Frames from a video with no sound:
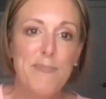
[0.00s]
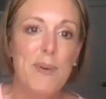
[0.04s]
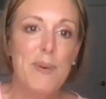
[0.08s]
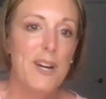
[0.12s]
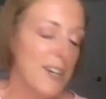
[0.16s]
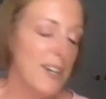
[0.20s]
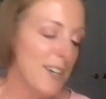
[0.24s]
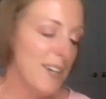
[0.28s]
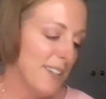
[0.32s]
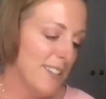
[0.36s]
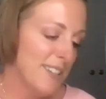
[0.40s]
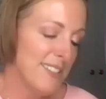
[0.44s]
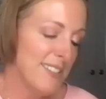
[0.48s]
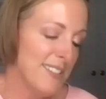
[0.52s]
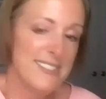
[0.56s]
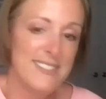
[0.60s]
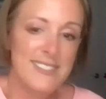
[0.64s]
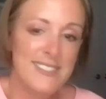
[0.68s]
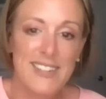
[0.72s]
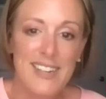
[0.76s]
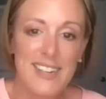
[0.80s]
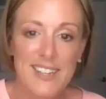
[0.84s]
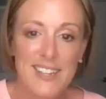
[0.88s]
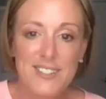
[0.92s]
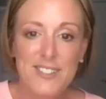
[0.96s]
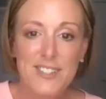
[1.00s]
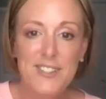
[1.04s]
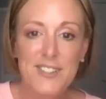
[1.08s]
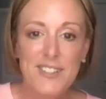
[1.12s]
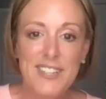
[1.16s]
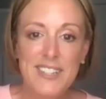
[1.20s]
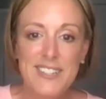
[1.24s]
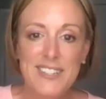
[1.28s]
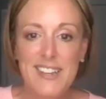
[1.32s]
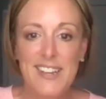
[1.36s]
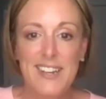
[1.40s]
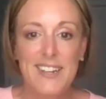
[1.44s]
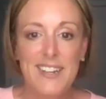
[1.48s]
goofball, as you
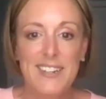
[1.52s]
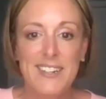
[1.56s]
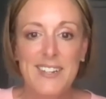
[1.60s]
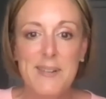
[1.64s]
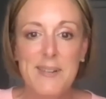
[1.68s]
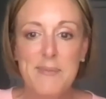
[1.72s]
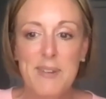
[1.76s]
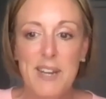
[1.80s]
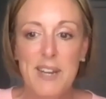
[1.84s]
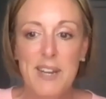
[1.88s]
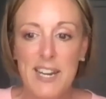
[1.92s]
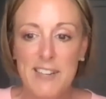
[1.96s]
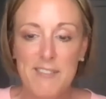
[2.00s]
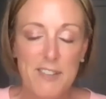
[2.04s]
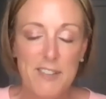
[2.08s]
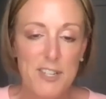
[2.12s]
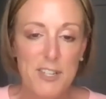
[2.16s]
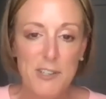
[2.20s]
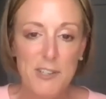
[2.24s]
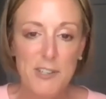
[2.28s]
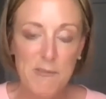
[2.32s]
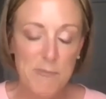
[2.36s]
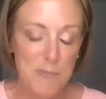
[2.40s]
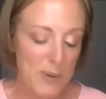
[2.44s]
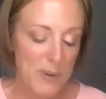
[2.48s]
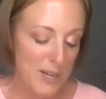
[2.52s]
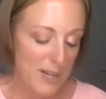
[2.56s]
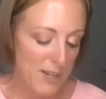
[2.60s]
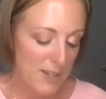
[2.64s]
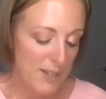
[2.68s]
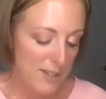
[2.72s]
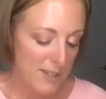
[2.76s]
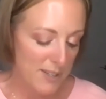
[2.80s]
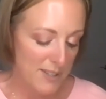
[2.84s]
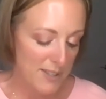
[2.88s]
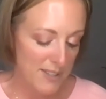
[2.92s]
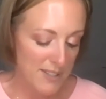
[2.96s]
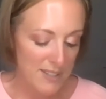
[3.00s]
can tell. I'm kind of a
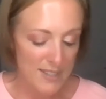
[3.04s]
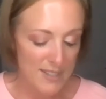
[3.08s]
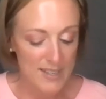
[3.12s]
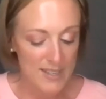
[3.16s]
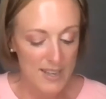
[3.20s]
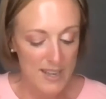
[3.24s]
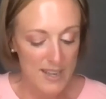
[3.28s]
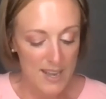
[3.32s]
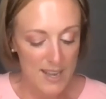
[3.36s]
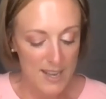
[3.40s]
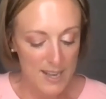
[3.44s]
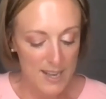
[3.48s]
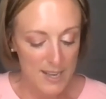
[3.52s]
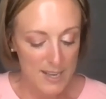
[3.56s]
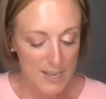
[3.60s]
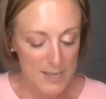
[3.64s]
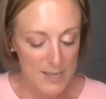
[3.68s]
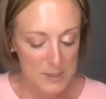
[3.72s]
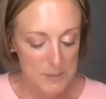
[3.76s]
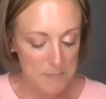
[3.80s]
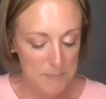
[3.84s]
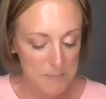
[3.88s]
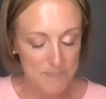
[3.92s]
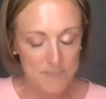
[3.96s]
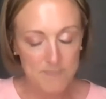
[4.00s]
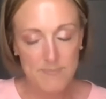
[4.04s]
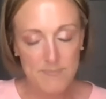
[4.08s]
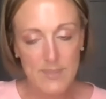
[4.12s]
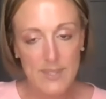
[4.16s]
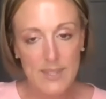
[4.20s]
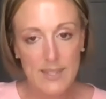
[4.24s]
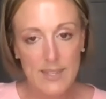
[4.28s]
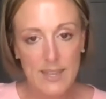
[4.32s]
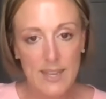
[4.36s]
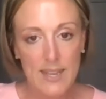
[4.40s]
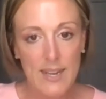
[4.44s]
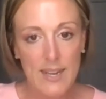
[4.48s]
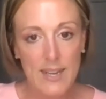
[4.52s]
goofball, and
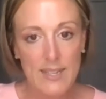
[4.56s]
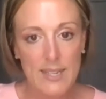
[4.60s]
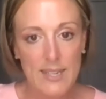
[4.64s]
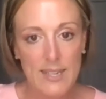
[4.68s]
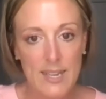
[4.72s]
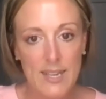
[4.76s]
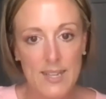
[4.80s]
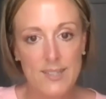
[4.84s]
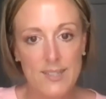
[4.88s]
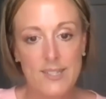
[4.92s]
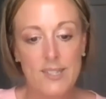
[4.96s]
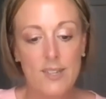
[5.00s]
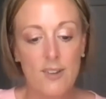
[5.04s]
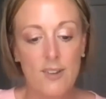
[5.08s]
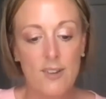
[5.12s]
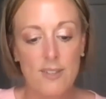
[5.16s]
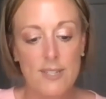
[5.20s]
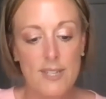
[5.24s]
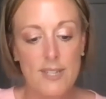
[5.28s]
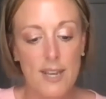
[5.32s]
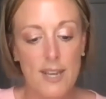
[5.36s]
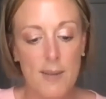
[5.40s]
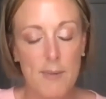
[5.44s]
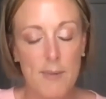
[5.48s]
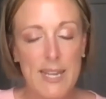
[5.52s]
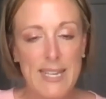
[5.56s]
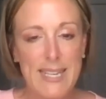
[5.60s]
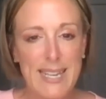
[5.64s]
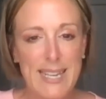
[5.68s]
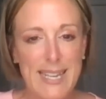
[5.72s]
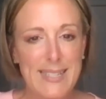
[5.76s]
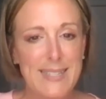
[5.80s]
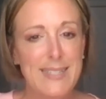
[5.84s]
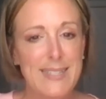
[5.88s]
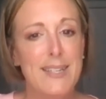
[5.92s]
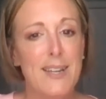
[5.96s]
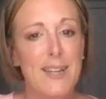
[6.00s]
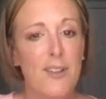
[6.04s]
I dance all the time. I
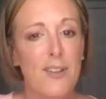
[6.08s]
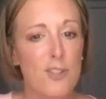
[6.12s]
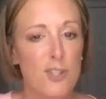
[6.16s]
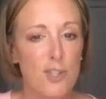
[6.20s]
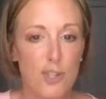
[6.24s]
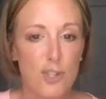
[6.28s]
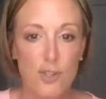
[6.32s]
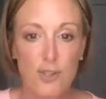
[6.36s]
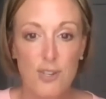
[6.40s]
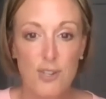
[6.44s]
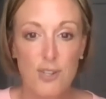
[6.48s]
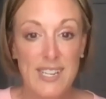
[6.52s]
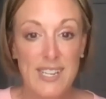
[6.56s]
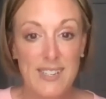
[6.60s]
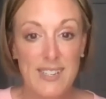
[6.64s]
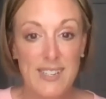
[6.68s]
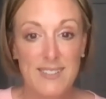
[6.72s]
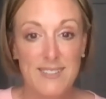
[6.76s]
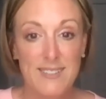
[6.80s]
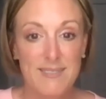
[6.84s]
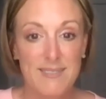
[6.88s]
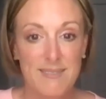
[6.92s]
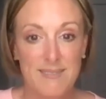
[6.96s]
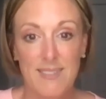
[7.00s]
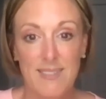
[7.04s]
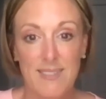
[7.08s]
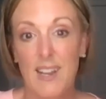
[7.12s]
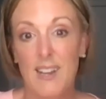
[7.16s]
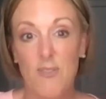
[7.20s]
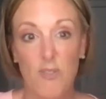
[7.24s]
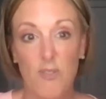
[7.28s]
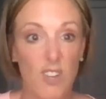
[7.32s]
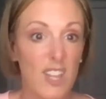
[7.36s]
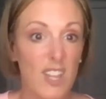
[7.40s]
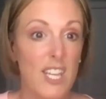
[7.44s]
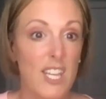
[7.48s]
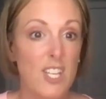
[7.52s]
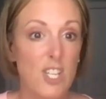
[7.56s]
dance down the street. I
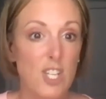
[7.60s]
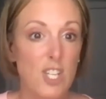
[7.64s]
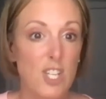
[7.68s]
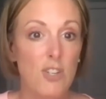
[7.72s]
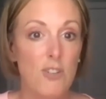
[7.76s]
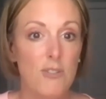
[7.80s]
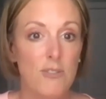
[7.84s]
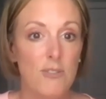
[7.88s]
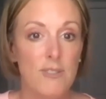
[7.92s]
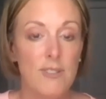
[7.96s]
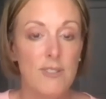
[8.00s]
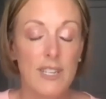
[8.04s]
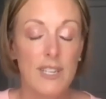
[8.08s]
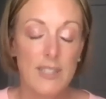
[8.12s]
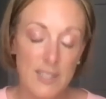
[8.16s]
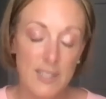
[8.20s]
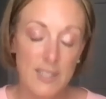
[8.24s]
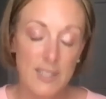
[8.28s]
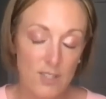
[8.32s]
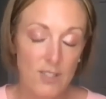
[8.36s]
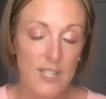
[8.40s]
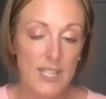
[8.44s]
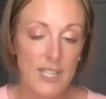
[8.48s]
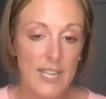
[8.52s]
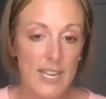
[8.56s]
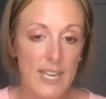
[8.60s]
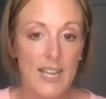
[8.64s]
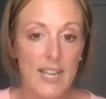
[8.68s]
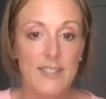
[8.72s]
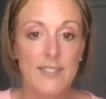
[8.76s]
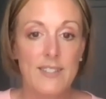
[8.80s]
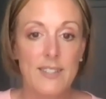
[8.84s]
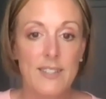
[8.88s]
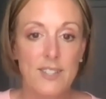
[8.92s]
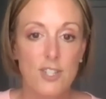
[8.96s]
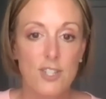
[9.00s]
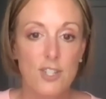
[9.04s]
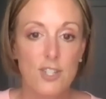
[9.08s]
really do, like literally dance
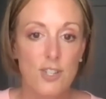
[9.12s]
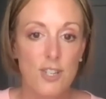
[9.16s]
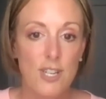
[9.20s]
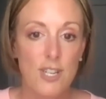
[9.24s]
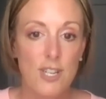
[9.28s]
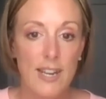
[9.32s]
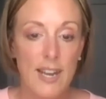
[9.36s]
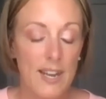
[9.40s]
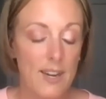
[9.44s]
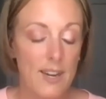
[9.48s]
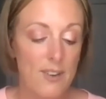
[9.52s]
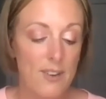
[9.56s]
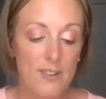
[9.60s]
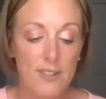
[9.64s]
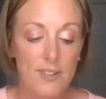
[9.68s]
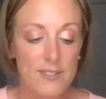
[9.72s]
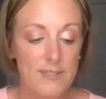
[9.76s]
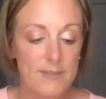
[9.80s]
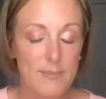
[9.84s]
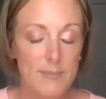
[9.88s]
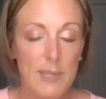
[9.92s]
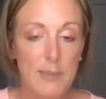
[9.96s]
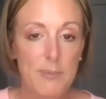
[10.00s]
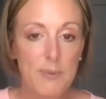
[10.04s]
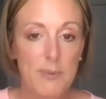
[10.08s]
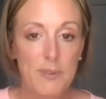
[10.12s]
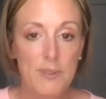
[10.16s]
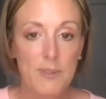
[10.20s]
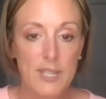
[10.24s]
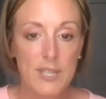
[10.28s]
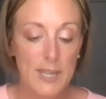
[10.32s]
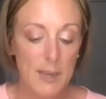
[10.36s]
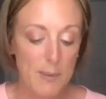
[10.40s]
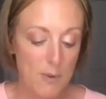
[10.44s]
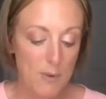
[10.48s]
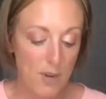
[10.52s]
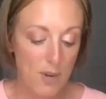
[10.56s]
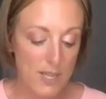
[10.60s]
in the street. People think
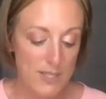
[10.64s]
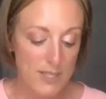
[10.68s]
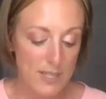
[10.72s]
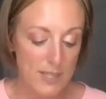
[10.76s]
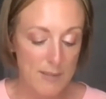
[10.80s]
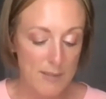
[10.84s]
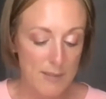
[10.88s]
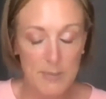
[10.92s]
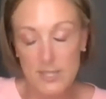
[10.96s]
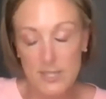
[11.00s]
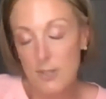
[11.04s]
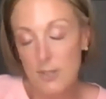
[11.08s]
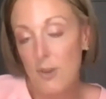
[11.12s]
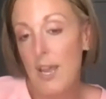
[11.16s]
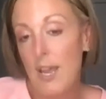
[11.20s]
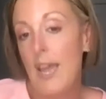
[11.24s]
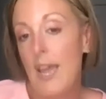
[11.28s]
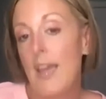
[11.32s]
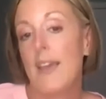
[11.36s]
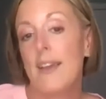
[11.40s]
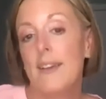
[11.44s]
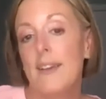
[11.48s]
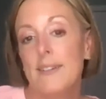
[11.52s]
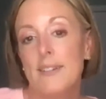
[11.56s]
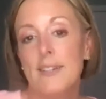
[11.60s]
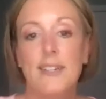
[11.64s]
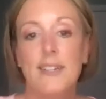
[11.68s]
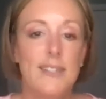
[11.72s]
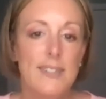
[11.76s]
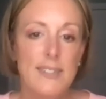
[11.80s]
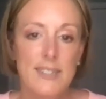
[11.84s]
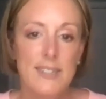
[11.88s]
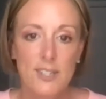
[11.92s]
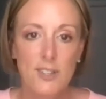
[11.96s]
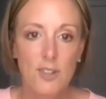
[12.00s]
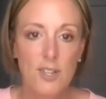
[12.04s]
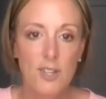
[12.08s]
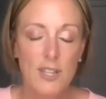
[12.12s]
I'm crazy. It's okay.
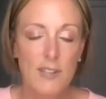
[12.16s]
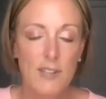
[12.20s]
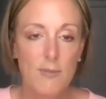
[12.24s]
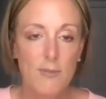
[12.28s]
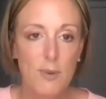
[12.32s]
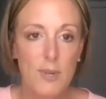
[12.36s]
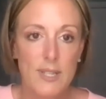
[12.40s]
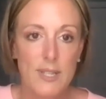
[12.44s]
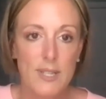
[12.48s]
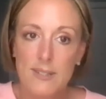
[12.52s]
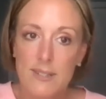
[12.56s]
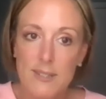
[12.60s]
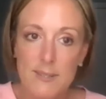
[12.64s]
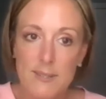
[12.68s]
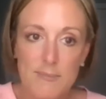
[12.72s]
You only live once.